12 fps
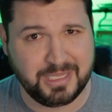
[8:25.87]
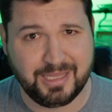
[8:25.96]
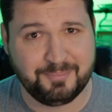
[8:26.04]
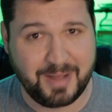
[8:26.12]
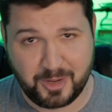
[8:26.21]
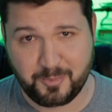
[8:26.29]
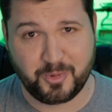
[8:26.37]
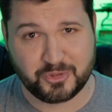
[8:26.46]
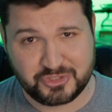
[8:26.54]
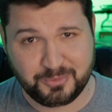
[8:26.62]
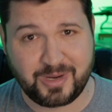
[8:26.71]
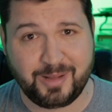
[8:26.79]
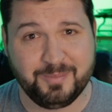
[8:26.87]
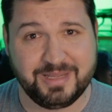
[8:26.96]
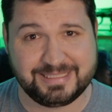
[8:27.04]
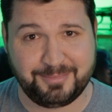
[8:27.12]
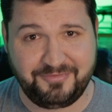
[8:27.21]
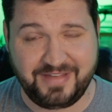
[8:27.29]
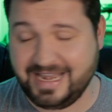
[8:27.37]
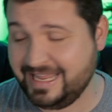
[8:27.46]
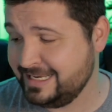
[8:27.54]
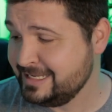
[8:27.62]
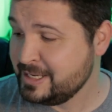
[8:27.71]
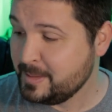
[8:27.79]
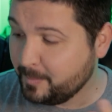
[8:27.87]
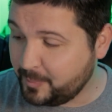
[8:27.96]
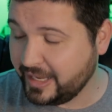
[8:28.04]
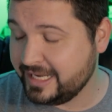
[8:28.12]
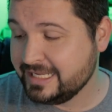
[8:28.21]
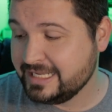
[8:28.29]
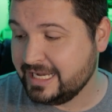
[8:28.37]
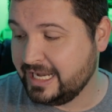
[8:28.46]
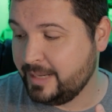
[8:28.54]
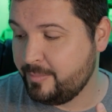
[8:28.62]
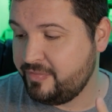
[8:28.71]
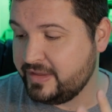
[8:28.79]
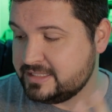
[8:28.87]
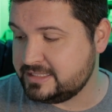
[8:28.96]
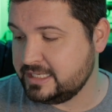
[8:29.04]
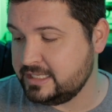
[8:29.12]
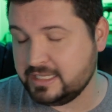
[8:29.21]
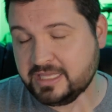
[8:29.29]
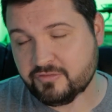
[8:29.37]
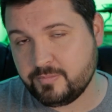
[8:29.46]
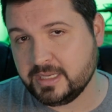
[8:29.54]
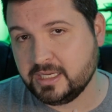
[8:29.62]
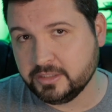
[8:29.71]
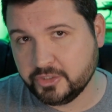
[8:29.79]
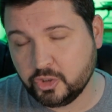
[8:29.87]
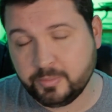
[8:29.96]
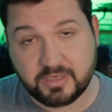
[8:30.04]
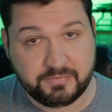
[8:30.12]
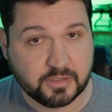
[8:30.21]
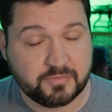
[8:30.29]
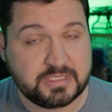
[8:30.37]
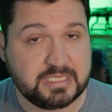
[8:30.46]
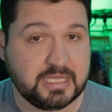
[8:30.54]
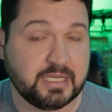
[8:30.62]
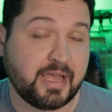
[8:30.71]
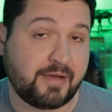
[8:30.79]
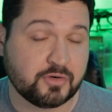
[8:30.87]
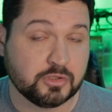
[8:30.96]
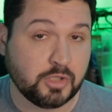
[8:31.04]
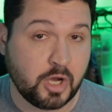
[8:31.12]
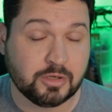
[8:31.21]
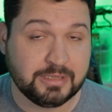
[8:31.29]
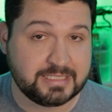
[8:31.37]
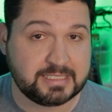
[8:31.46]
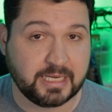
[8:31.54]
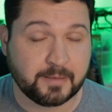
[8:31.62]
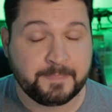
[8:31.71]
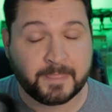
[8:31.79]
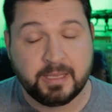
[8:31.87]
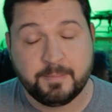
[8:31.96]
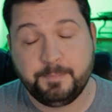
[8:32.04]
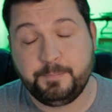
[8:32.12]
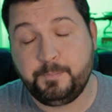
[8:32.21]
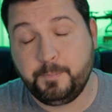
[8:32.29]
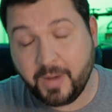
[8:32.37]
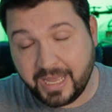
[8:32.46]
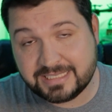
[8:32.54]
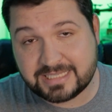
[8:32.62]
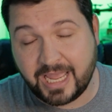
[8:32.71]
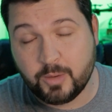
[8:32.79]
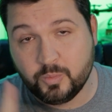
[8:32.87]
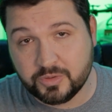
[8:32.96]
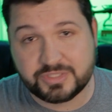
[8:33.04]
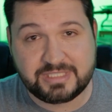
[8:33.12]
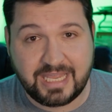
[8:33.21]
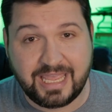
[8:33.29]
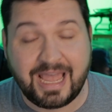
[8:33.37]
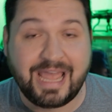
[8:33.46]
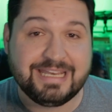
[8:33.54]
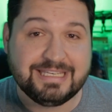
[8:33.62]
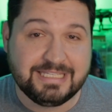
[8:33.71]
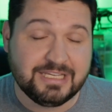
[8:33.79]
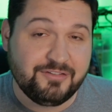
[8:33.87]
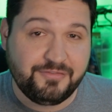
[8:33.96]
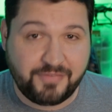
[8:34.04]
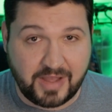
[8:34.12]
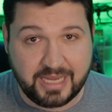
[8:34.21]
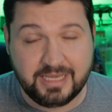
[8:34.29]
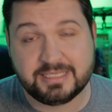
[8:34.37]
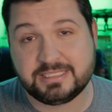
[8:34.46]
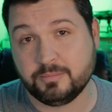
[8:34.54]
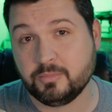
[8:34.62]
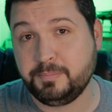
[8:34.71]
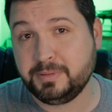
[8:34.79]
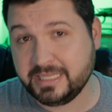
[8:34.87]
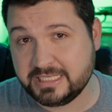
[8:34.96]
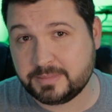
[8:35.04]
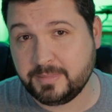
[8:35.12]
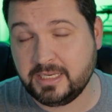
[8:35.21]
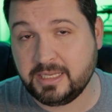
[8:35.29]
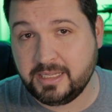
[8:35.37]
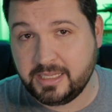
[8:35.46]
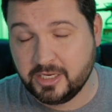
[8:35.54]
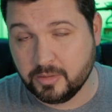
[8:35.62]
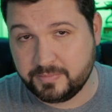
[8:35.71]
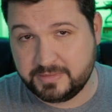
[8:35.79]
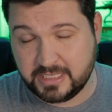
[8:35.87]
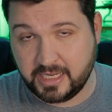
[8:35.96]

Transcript: be my own personal problem because I'm a fat head. But they did give me a little bit of ear fatigue after long listening. But I will say I did find some replacement ear